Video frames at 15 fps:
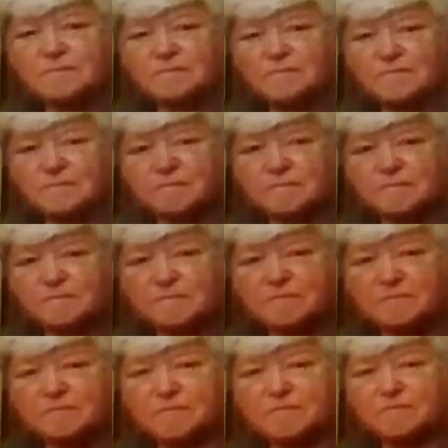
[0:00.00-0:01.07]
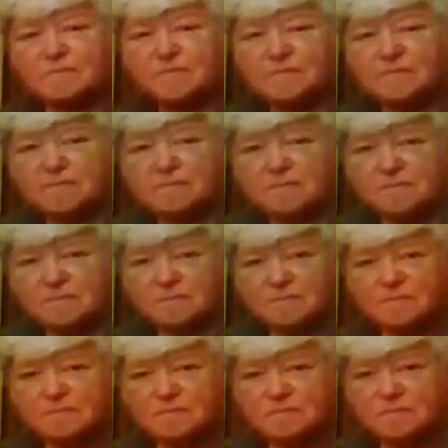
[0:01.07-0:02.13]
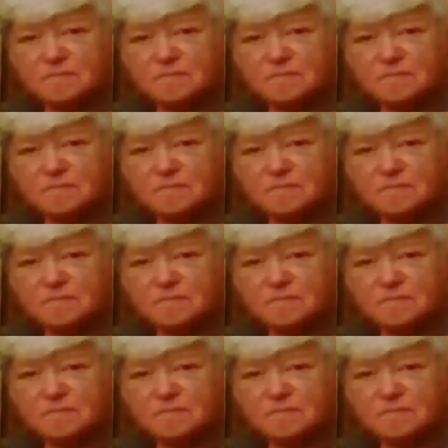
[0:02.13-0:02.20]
[no speech]